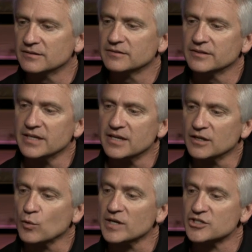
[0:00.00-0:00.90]

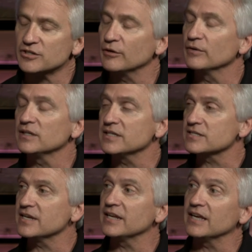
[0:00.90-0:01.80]
the questioner really
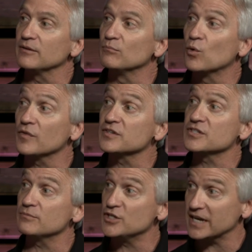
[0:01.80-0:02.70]
is getting at more the
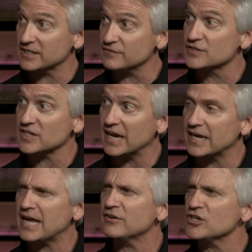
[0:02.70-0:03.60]
subjective
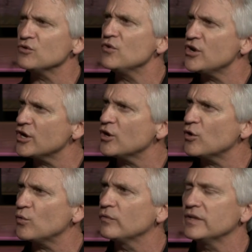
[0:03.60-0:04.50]
side. How do you
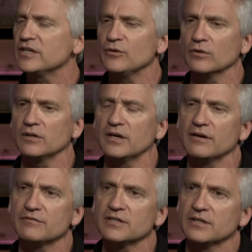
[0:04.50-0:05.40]
know that you are
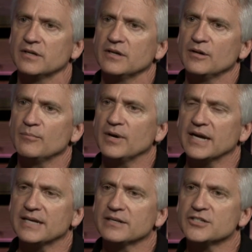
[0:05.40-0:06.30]
loved
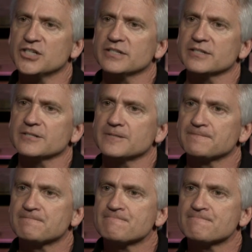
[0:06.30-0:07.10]
by Jesus?